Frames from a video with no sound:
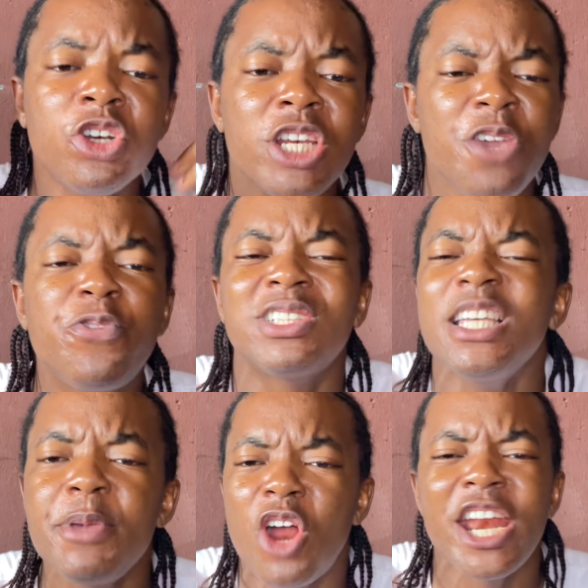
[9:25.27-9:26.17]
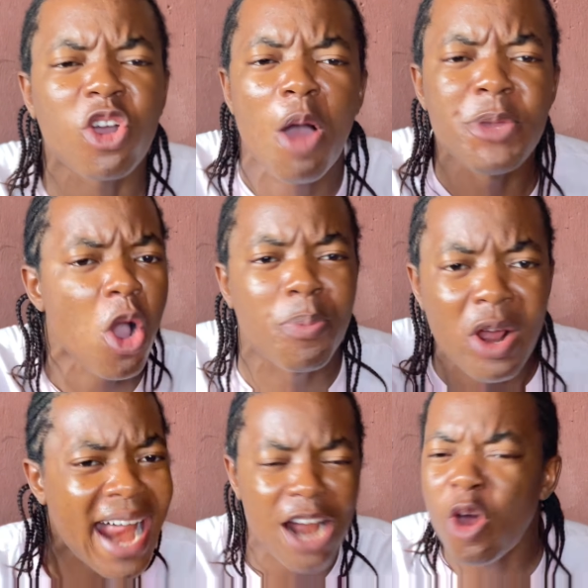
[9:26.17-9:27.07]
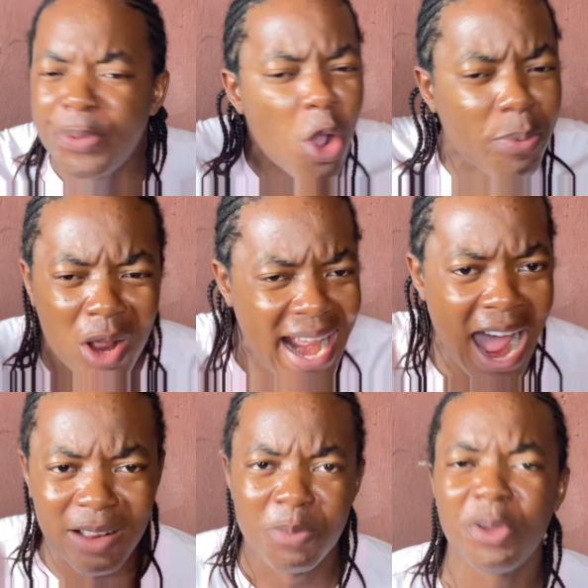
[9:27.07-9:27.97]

if you see me, not they call me your brother, I not be your brother.